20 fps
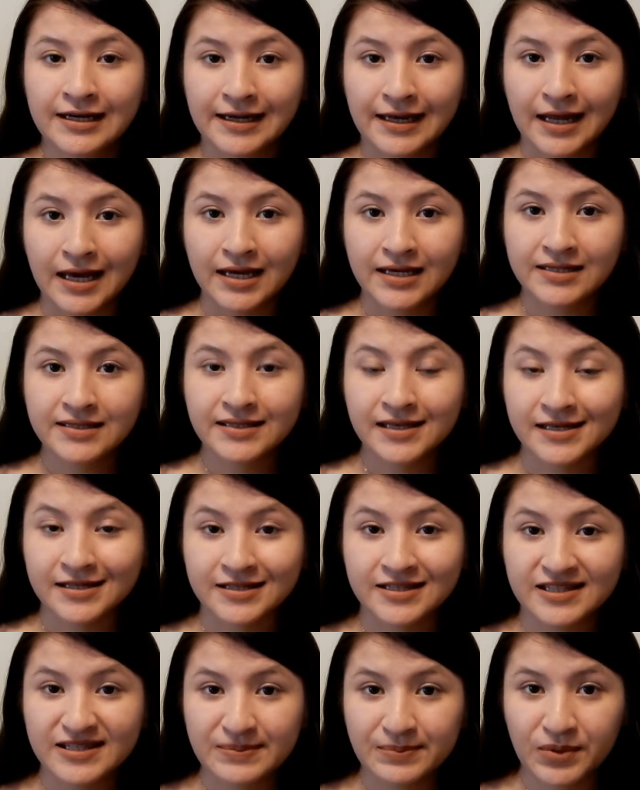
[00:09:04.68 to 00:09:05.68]
nice
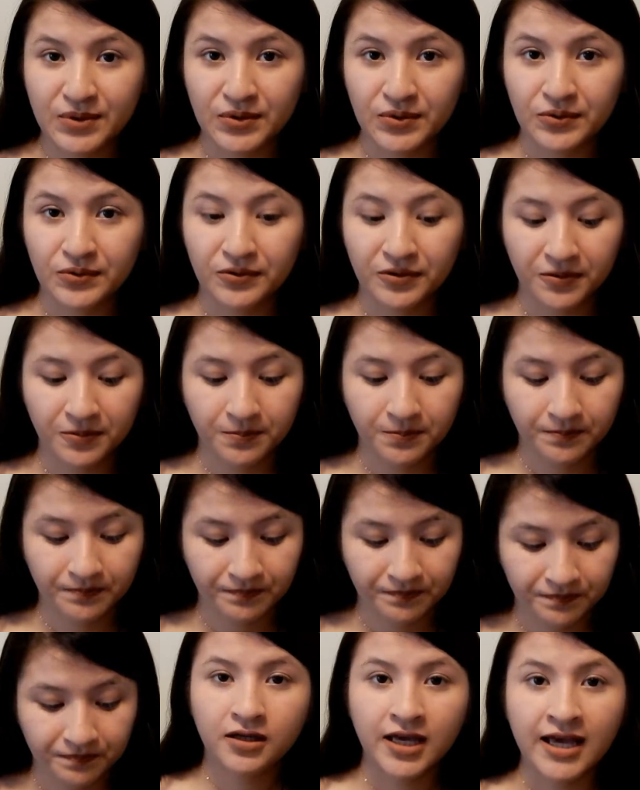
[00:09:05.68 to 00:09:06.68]
and smooth.
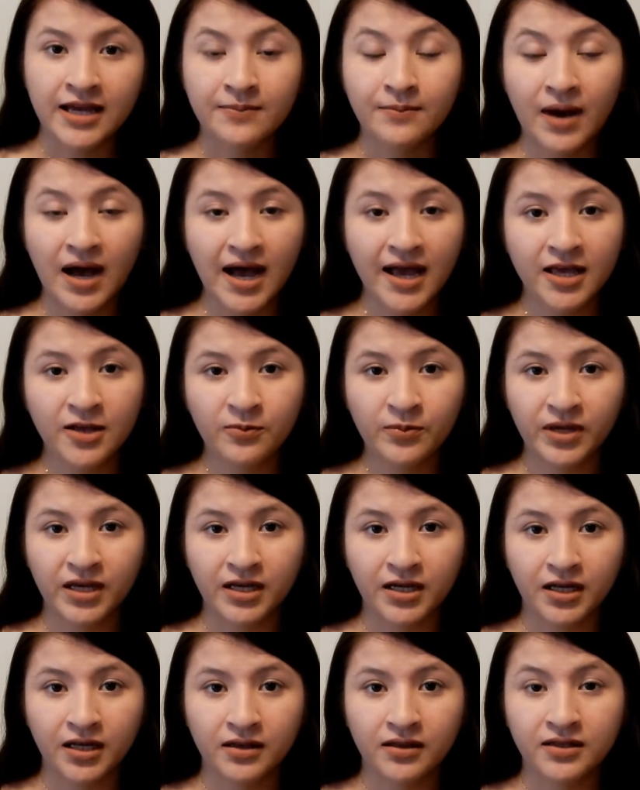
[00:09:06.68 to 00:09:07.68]
In my
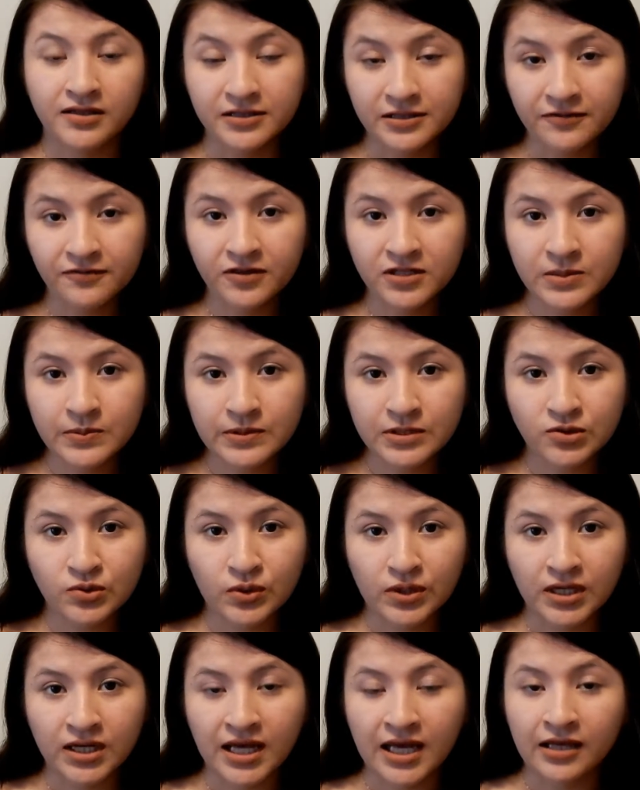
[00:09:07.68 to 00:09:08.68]
opinion, the difference
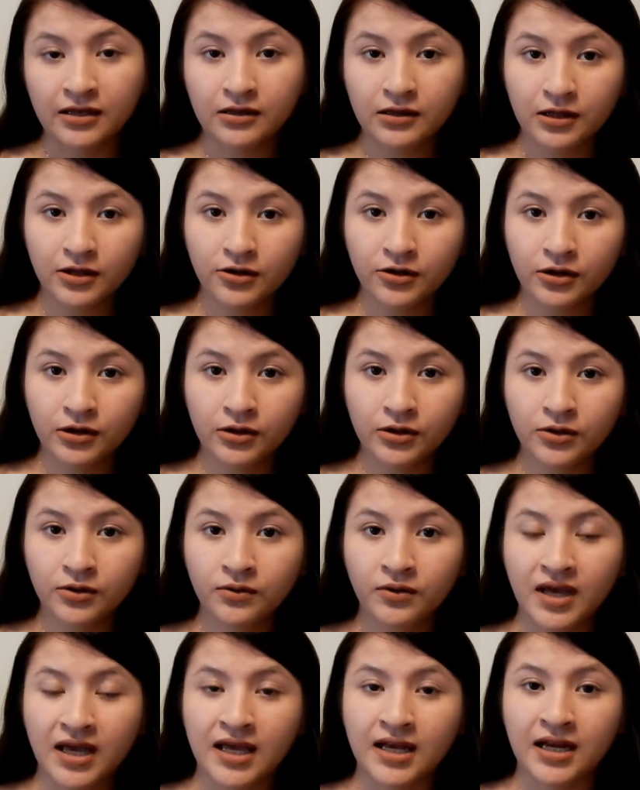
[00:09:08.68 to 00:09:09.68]
between a glitter
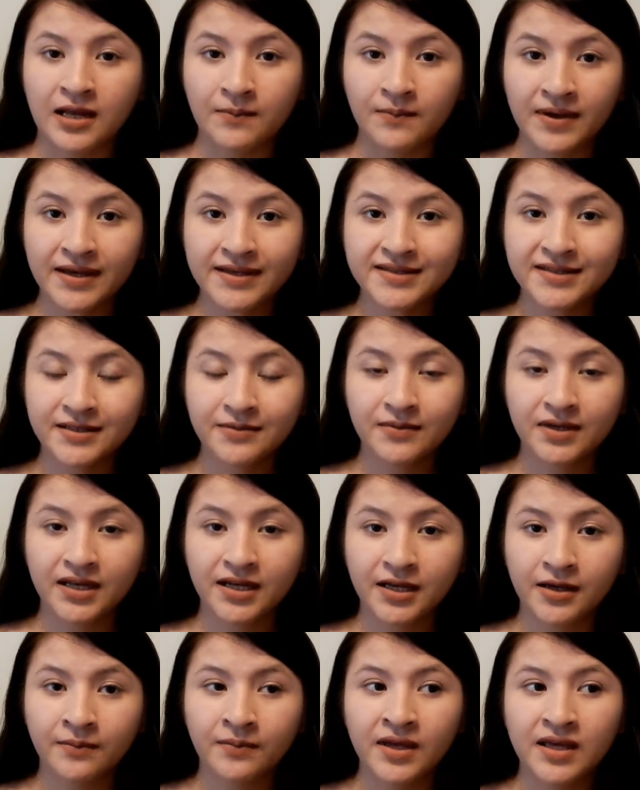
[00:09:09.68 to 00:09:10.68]
glue and a mixing
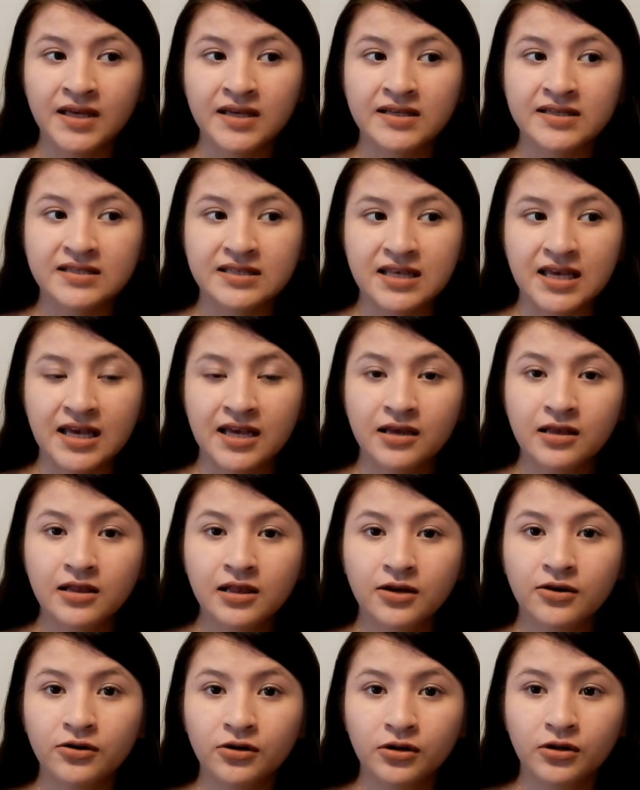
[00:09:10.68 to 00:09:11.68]
medium is that a
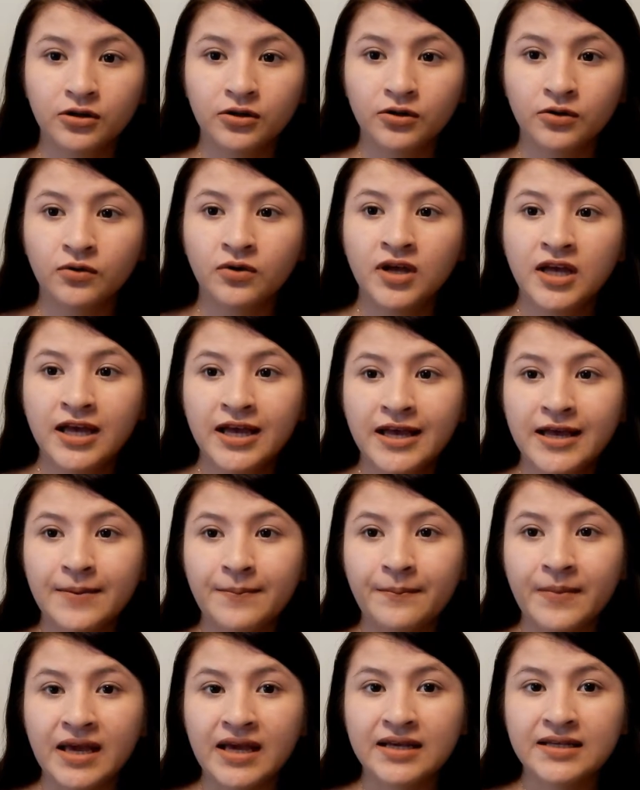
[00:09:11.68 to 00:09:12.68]
glitter glue
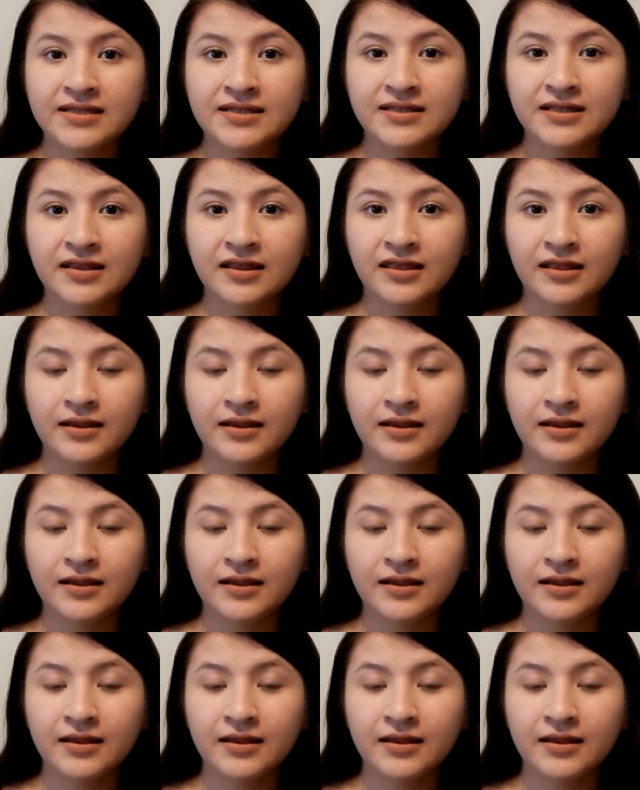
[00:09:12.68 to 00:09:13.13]
makes